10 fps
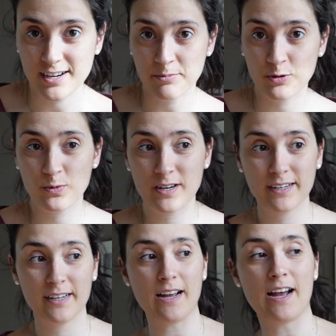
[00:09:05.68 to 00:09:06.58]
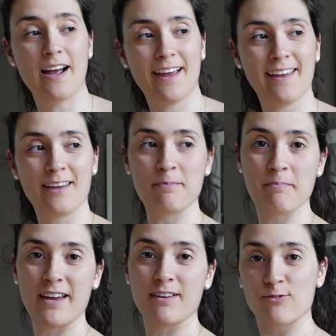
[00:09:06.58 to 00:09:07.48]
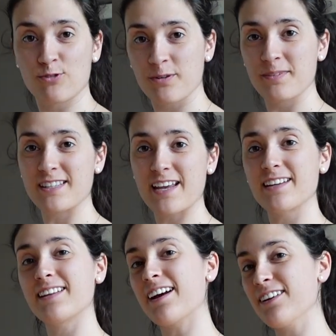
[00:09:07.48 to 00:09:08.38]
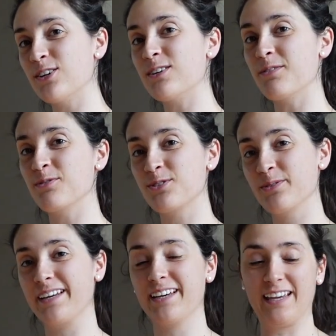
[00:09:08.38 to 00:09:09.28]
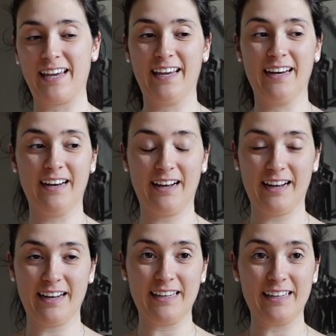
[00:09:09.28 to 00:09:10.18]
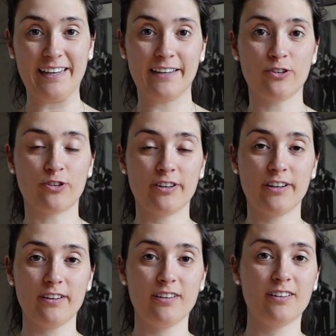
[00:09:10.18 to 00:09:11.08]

number 1, I made a rookie mistake that I know I was doing and I ignored it.